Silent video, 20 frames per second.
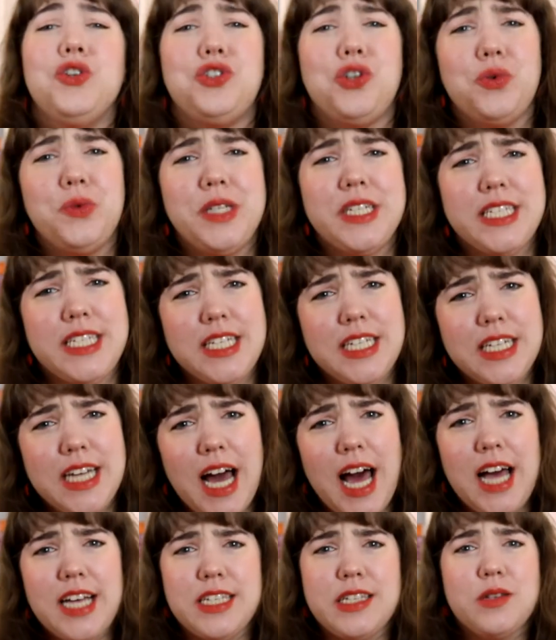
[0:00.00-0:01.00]
to
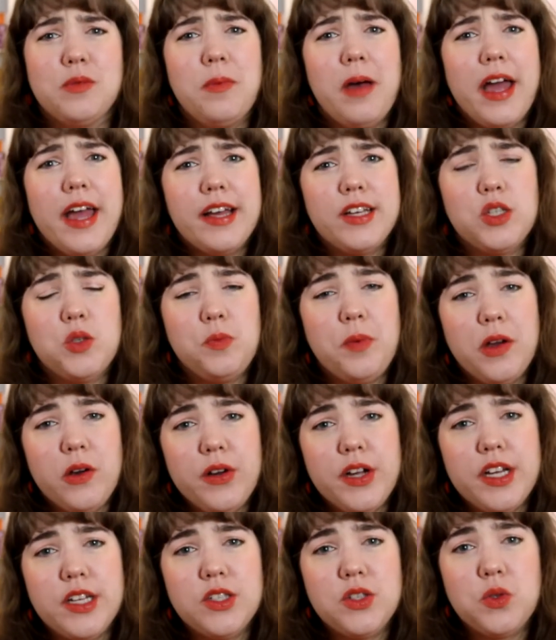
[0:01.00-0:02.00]
discuss my
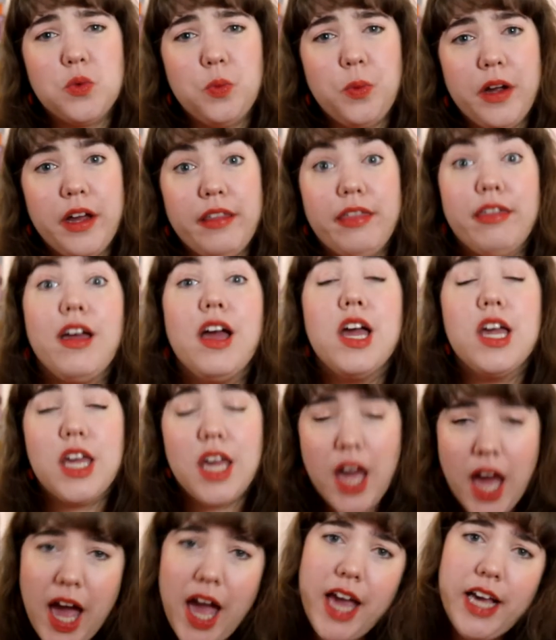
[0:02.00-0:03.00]
experience with
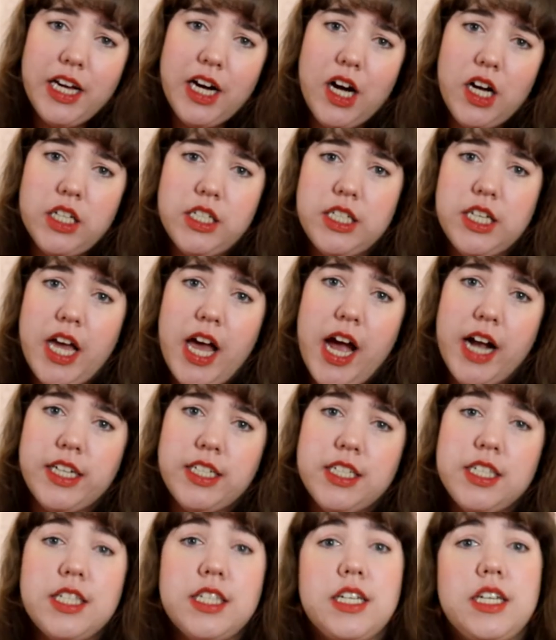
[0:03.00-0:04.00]

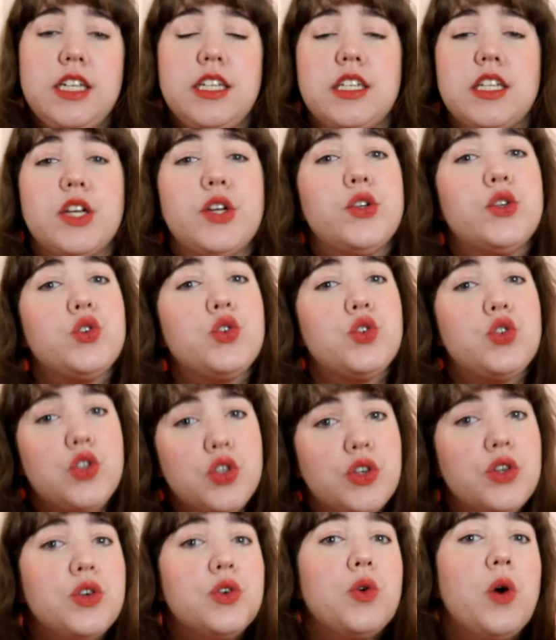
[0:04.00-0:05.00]
Kconer Season
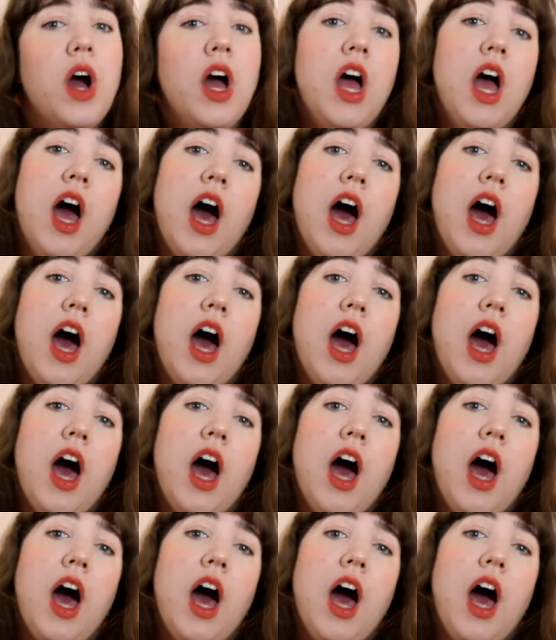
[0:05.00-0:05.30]
2.